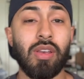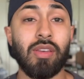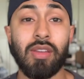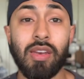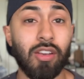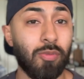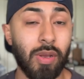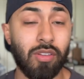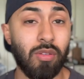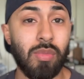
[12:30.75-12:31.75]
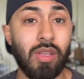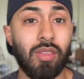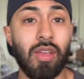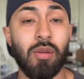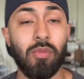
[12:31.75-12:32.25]
Didn't expect to meet
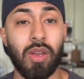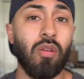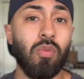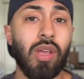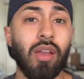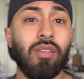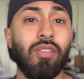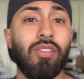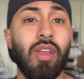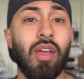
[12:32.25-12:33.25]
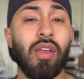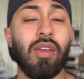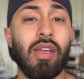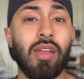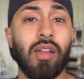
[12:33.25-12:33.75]
them. We got to
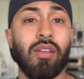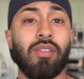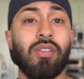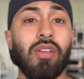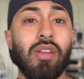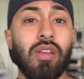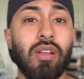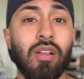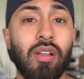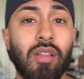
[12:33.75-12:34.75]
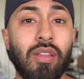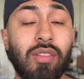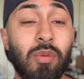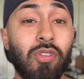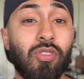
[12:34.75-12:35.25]
stand and see
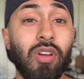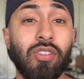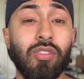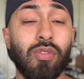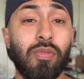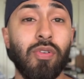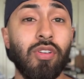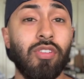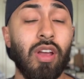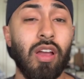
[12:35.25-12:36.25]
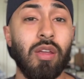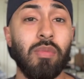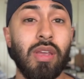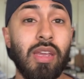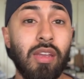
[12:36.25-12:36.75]
demonstrations for first
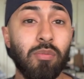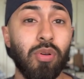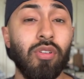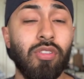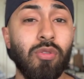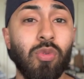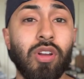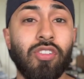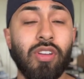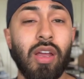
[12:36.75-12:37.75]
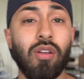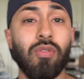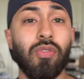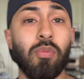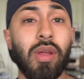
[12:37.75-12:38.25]
time in person, which I know
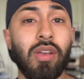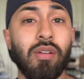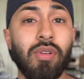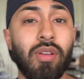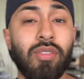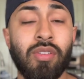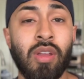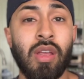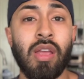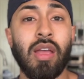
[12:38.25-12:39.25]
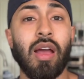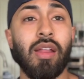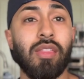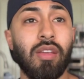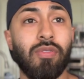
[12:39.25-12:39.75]
for many of us, I
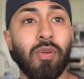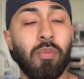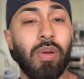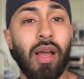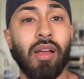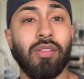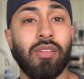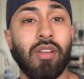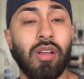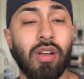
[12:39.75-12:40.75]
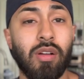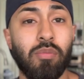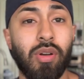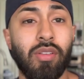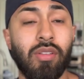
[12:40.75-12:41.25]
think from past uh,
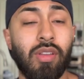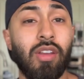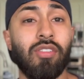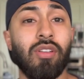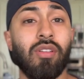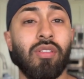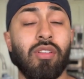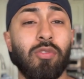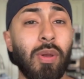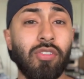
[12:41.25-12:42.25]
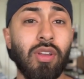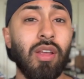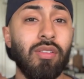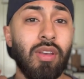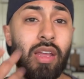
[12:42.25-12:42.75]
presentations, especially
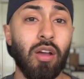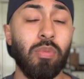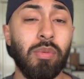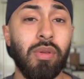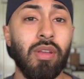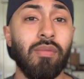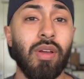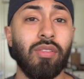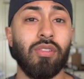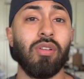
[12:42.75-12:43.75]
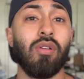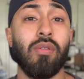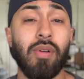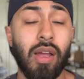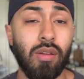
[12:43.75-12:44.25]
as an A L P B investor or
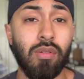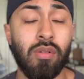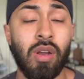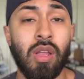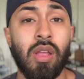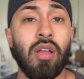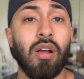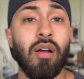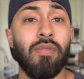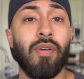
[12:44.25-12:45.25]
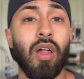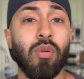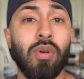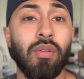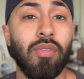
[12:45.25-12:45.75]
Vayu uh,
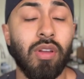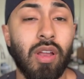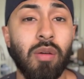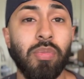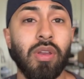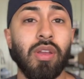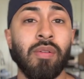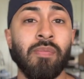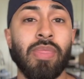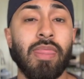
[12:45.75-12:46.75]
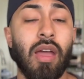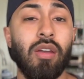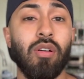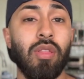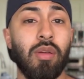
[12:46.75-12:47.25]
follower of the company, I
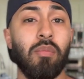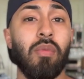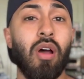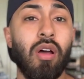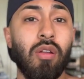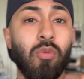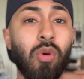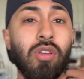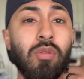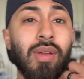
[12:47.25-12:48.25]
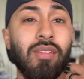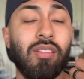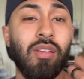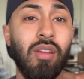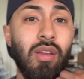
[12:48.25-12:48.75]
know that on what you may
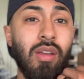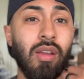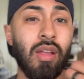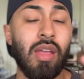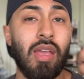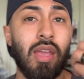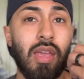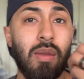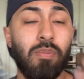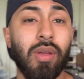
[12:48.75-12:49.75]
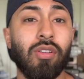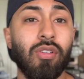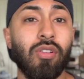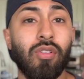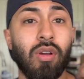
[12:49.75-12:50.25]
see in
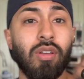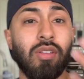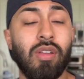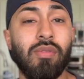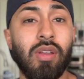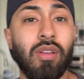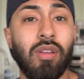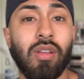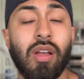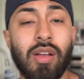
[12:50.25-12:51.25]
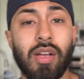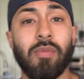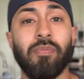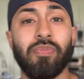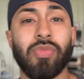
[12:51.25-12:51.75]
pictures or on T V, uh,
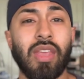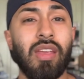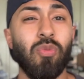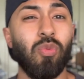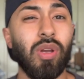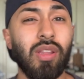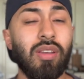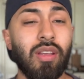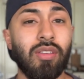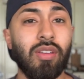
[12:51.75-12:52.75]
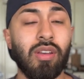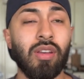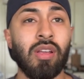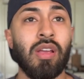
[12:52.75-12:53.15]
it really doesn't,